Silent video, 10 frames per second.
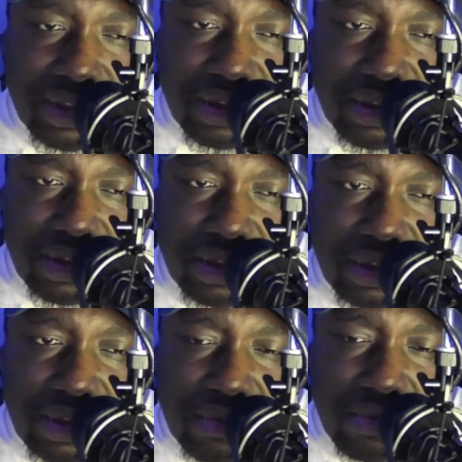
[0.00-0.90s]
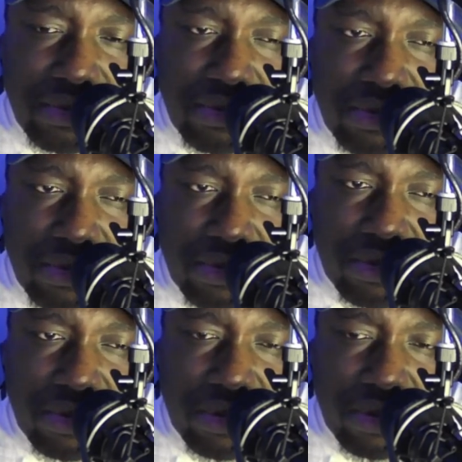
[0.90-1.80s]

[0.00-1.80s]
No one is speaking in this clip.